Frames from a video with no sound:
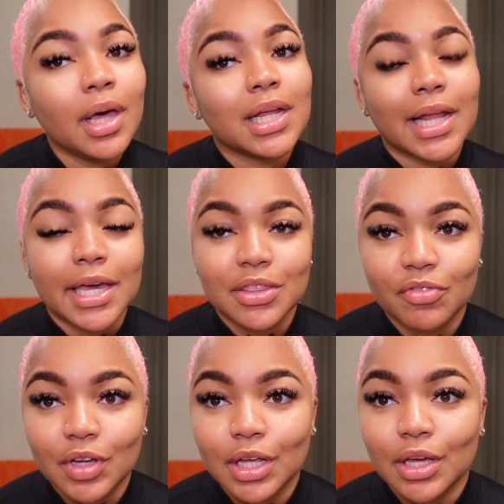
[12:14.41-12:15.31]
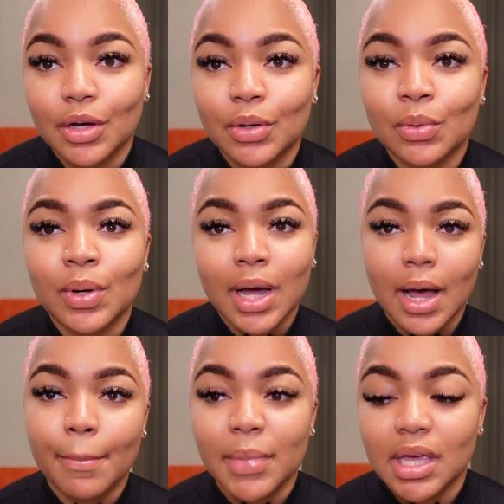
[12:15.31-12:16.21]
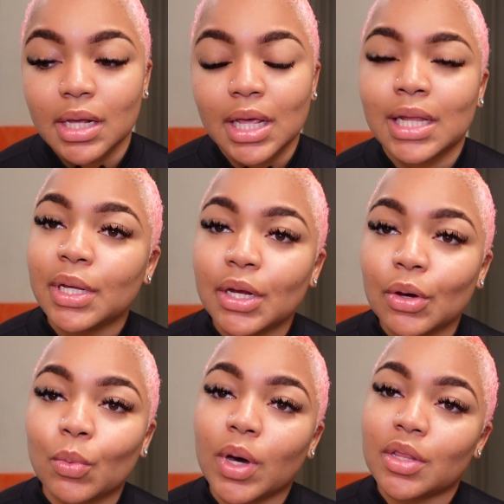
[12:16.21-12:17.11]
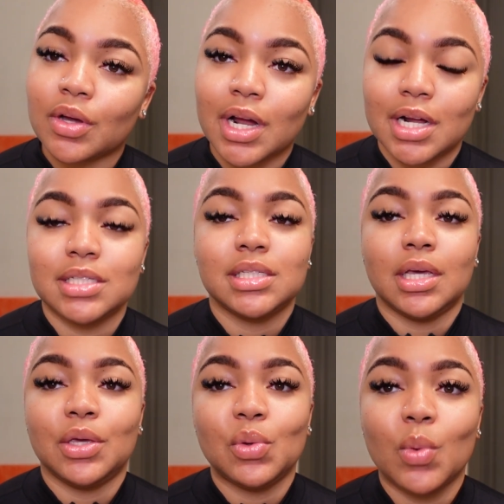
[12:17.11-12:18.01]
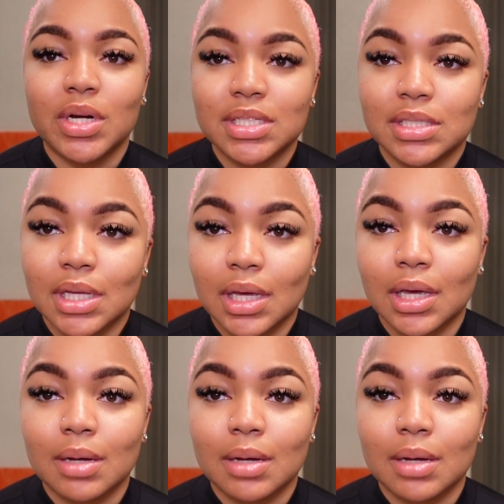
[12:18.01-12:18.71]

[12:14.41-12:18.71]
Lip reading: like the video, comment, and let me know what other content you want to see.